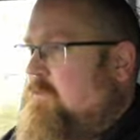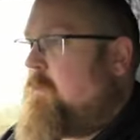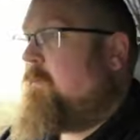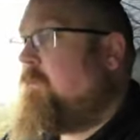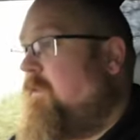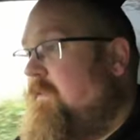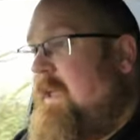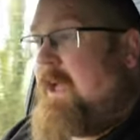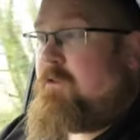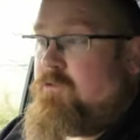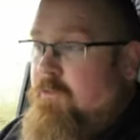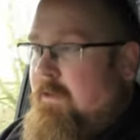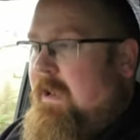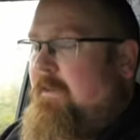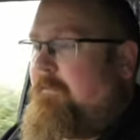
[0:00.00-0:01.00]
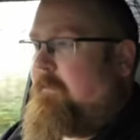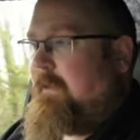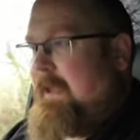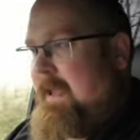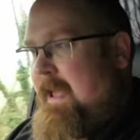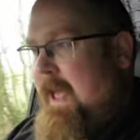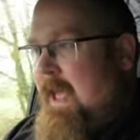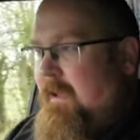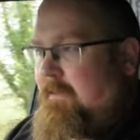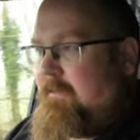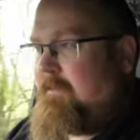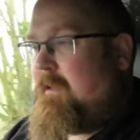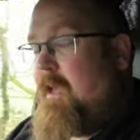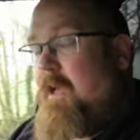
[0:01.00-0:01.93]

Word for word: We've got the entry level EX,